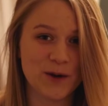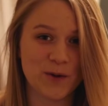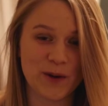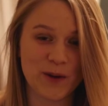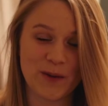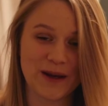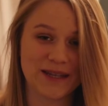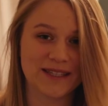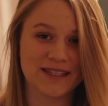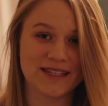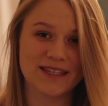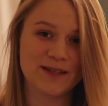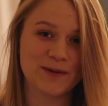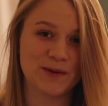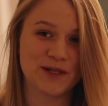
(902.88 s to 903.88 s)

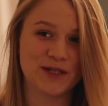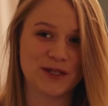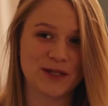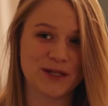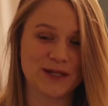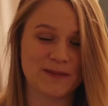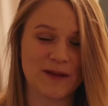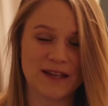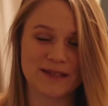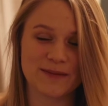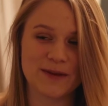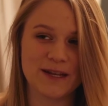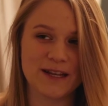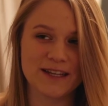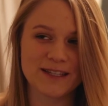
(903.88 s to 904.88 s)
requested, which just makes
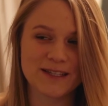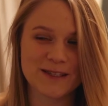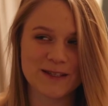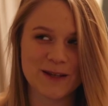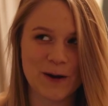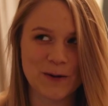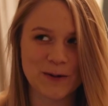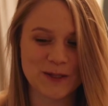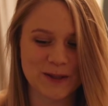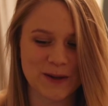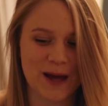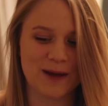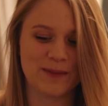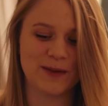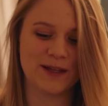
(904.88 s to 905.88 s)
me so
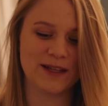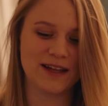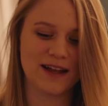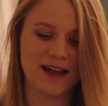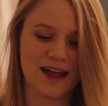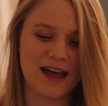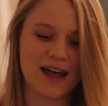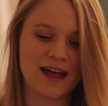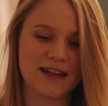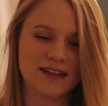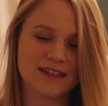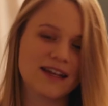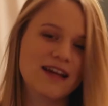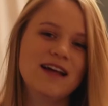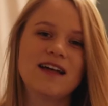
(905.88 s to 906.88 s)
happy,
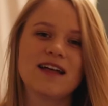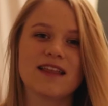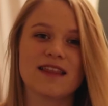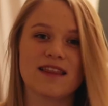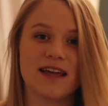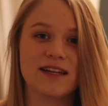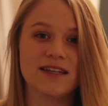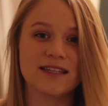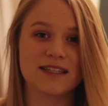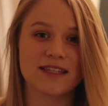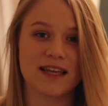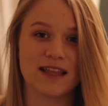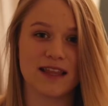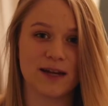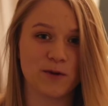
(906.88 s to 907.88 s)
and that is
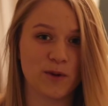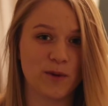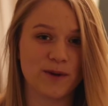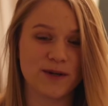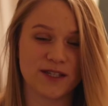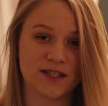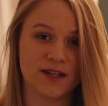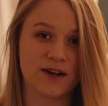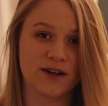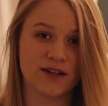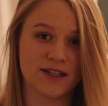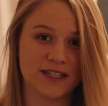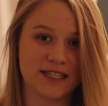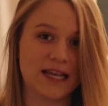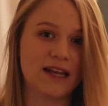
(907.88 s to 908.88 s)
that we will
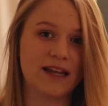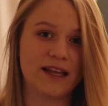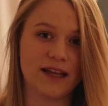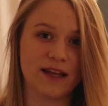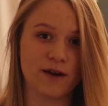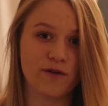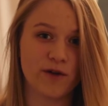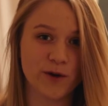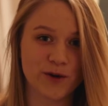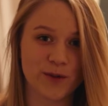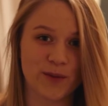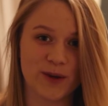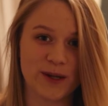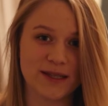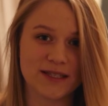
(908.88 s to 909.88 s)
start selling photo
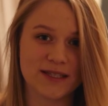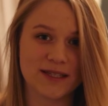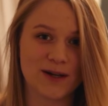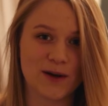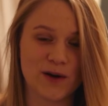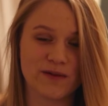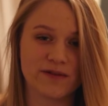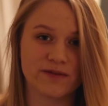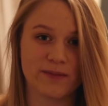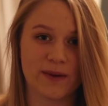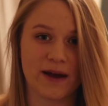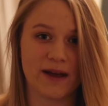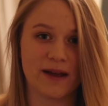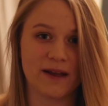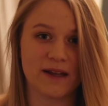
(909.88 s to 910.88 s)
prints of
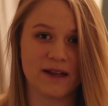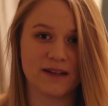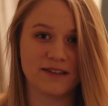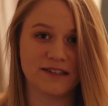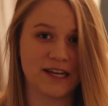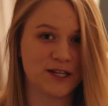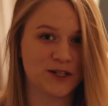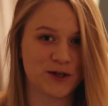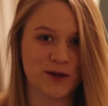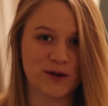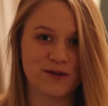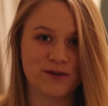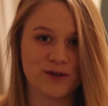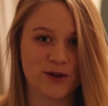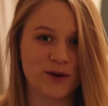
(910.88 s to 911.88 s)
my
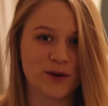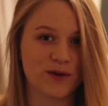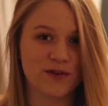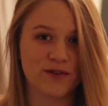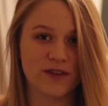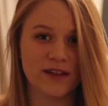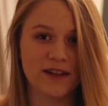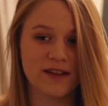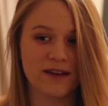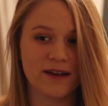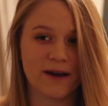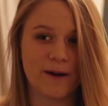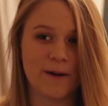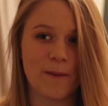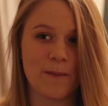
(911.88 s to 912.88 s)
nature photography.
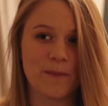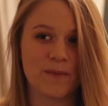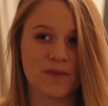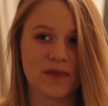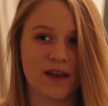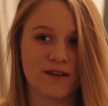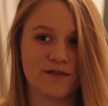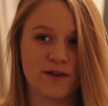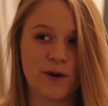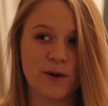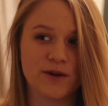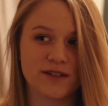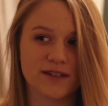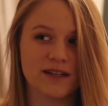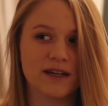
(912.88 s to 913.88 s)
I
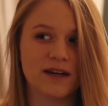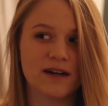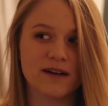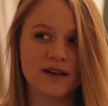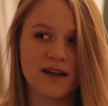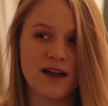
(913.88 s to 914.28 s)
found a